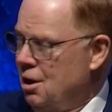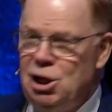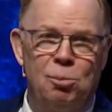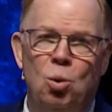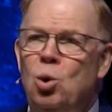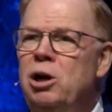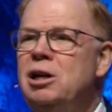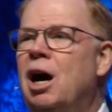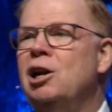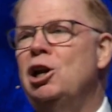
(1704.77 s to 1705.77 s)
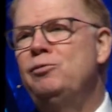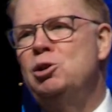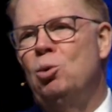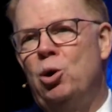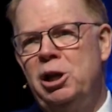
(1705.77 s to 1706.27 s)
Number one, God loves
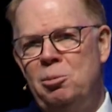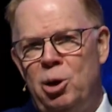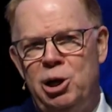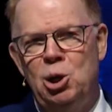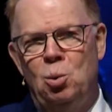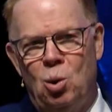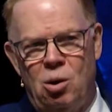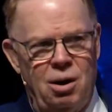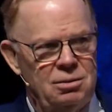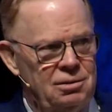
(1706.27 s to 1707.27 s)
you more than anybody in the world.